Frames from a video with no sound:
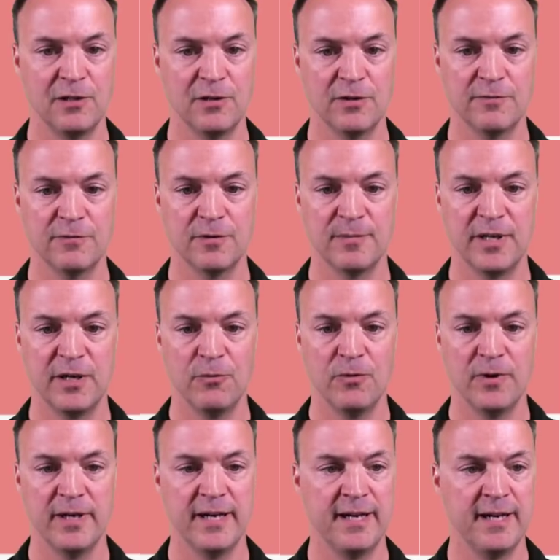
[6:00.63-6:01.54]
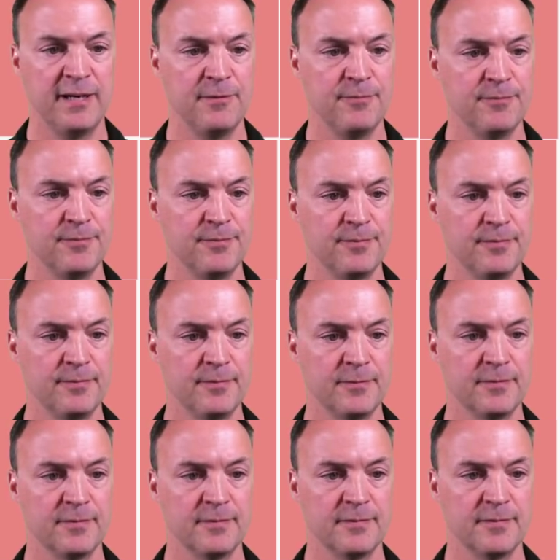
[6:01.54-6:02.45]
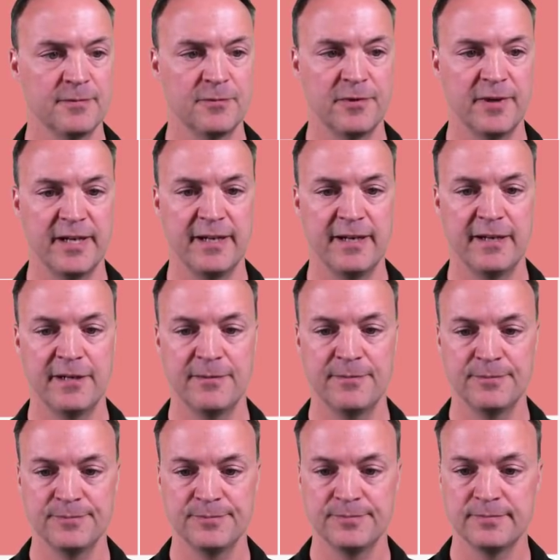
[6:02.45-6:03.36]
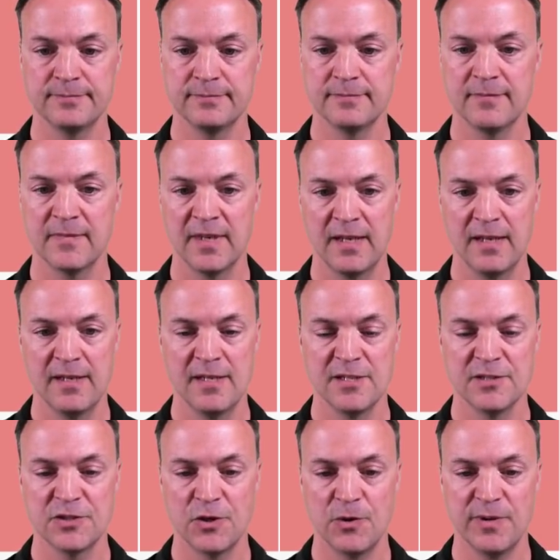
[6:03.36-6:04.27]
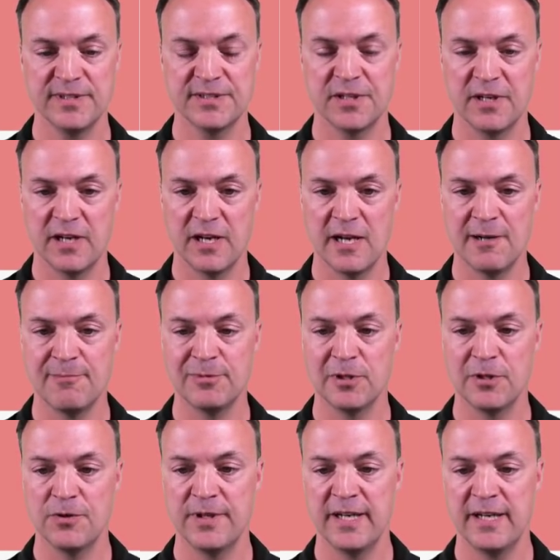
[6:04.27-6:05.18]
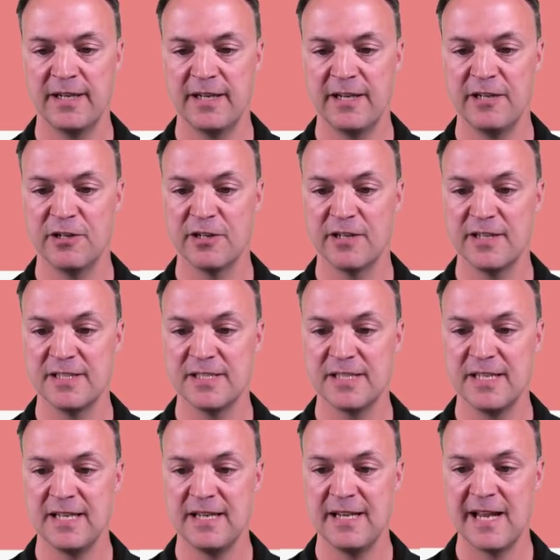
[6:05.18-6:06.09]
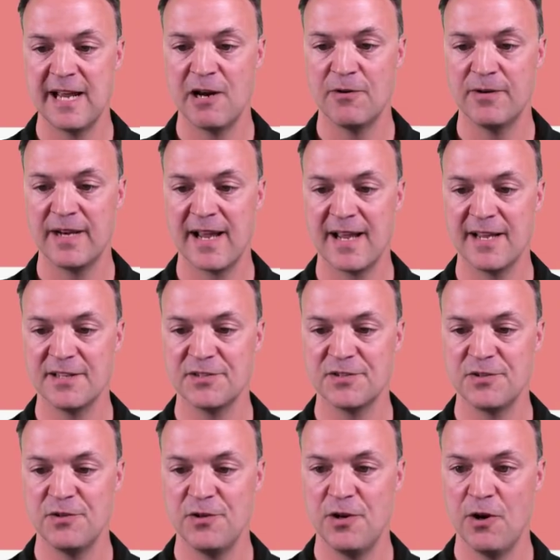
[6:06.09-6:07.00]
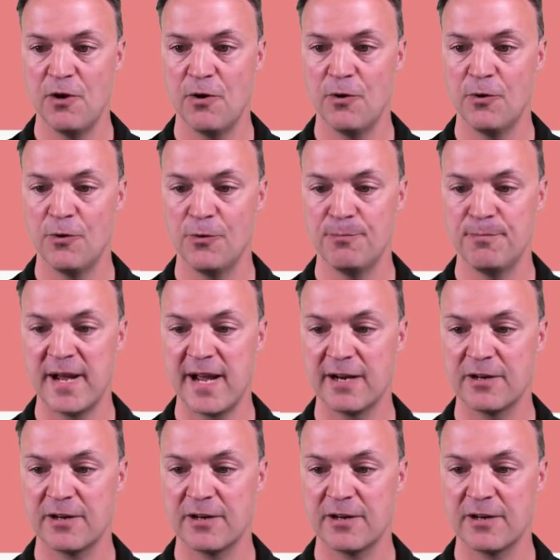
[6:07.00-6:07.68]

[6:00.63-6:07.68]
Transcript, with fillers: and look for my 1A right here. So it's going to upload it and you're going to see now it has no